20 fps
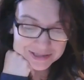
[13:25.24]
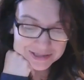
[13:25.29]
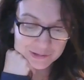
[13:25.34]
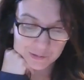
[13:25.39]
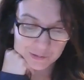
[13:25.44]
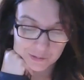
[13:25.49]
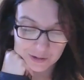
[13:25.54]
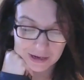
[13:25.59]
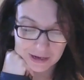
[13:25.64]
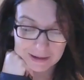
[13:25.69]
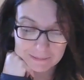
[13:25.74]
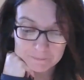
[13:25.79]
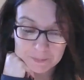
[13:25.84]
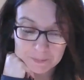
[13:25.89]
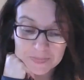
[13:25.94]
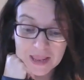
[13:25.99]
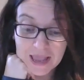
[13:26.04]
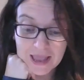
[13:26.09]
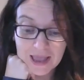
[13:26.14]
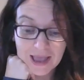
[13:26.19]
story.
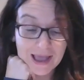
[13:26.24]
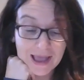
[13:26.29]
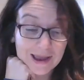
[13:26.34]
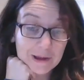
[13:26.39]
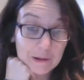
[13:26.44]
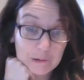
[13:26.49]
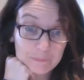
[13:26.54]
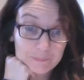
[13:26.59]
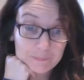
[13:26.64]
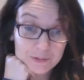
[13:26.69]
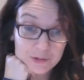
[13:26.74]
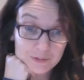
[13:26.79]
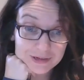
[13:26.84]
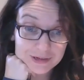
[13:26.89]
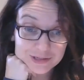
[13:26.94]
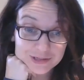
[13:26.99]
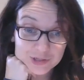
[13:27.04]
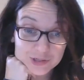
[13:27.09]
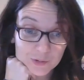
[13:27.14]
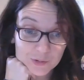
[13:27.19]
I hope you
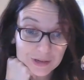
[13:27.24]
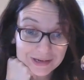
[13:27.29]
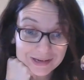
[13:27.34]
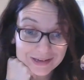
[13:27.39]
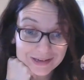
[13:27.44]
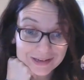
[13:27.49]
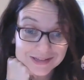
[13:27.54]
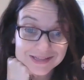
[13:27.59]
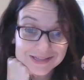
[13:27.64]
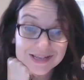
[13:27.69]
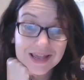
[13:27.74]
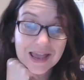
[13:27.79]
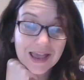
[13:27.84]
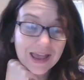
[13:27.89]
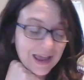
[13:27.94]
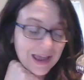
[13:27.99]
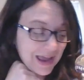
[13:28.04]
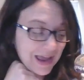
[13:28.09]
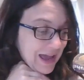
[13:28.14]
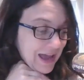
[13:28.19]
enjoyed it.
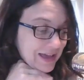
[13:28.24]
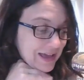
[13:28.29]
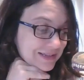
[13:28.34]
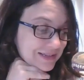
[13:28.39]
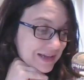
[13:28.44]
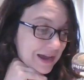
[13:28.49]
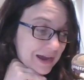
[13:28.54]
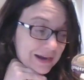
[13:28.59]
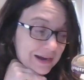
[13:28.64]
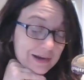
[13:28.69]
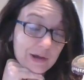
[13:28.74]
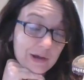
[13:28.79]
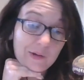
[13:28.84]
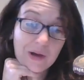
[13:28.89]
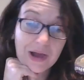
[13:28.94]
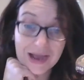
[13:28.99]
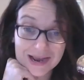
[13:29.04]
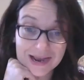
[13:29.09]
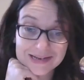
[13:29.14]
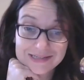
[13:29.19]
And I
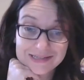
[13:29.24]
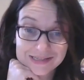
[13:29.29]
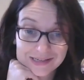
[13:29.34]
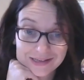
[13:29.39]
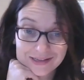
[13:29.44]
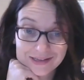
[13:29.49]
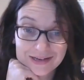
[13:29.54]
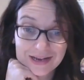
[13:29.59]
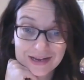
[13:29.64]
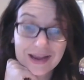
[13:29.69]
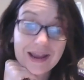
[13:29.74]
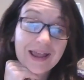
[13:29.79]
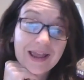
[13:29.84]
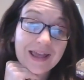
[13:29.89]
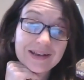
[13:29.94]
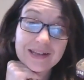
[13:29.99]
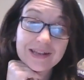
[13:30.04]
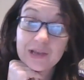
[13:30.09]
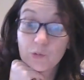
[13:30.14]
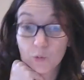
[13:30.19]
know I did,
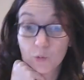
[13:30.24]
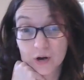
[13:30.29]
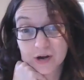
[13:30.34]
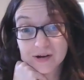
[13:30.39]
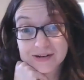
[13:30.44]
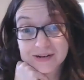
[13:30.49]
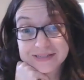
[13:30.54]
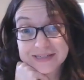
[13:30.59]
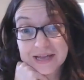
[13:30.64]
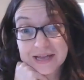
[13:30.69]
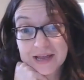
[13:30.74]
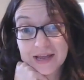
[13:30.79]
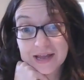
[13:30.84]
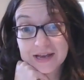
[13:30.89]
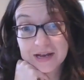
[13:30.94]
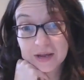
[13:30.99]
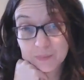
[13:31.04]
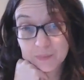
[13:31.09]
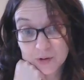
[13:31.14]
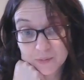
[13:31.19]
and it worked,
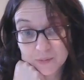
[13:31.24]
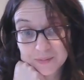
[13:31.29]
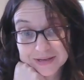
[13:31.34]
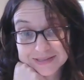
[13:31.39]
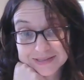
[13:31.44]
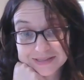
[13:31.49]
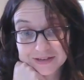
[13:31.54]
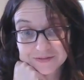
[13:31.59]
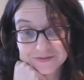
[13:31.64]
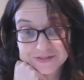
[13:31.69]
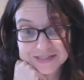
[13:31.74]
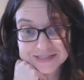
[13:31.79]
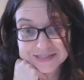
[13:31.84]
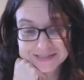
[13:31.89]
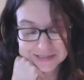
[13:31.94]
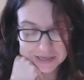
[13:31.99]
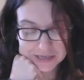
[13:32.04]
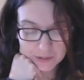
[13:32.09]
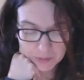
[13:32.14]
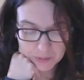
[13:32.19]
and I put myself to
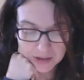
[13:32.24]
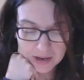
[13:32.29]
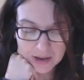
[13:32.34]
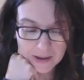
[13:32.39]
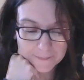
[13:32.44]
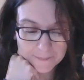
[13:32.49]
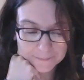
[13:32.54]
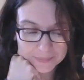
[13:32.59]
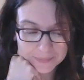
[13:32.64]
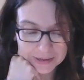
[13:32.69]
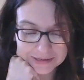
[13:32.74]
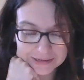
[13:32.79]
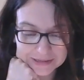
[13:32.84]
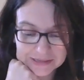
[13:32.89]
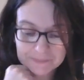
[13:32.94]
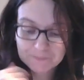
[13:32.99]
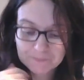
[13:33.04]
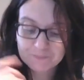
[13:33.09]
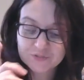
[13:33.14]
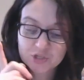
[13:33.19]
sleep. But
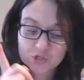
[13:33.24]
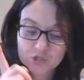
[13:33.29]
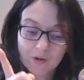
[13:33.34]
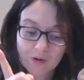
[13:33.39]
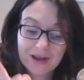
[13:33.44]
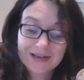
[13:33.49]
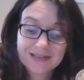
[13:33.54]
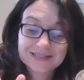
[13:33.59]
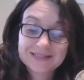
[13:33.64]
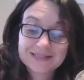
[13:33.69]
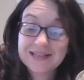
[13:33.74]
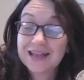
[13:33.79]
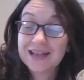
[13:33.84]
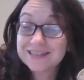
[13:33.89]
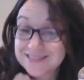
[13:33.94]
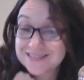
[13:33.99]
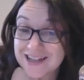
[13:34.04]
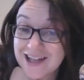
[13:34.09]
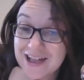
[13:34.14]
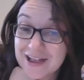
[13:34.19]
join us
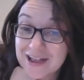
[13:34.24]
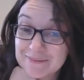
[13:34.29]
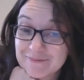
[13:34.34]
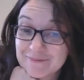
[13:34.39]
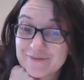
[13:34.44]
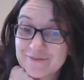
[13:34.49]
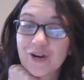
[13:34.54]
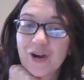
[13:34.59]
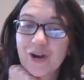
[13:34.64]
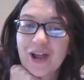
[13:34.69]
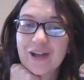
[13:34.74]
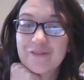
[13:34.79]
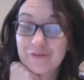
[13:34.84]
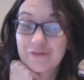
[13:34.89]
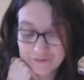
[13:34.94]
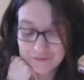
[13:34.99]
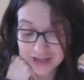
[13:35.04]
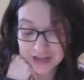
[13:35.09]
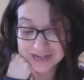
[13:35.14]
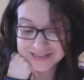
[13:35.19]
next time for a
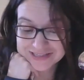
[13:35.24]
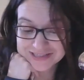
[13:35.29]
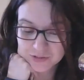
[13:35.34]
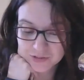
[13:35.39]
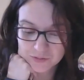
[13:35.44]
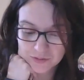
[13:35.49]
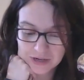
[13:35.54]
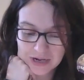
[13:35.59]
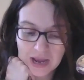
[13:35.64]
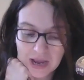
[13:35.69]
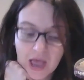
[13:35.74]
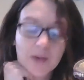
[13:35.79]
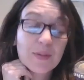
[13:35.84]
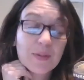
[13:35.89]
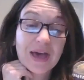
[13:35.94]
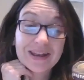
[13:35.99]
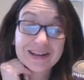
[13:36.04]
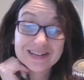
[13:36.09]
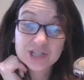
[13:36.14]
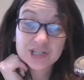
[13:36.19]
funny story
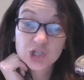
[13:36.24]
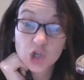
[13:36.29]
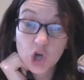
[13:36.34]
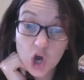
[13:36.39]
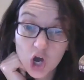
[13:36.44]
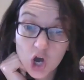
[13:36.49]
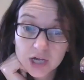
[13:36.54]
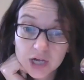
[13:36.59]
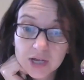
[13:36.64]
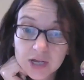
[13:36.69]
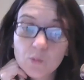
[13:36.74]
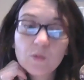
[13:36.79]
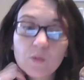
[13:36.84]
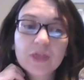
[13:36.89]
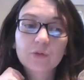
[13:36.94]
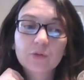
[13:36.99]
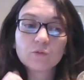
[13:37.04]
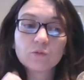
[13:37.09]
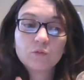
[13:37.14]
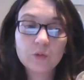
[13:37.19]
about a dog
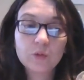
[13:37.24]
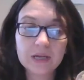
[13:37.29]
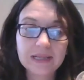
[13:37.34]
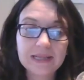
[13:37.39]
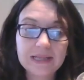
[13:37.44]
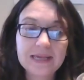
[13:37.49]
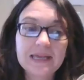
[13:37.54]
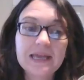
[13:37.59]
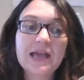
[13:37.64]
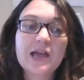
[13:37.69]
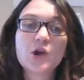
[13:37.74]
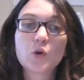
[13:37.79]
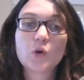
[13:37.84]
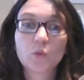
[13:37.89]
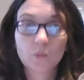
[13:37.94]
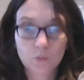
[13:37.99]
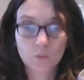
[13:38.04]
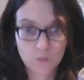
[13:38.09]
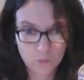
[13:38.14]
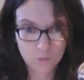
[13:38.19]
with really,
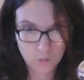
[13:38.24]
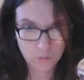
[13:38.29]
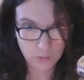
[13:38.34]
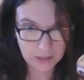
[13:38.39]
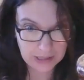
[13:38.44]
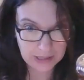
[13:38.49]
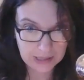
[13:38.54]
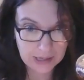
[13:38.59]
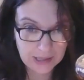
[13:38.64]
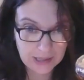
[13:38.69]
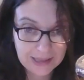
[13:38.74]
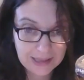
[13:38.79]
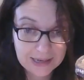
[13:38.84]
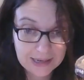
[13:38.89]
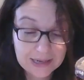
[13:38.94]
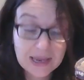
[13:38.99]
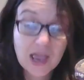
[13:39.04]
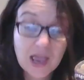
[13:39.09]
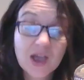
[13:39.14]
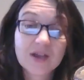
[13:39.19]

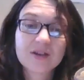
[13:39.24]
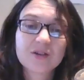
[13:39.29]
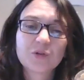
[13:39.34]
really,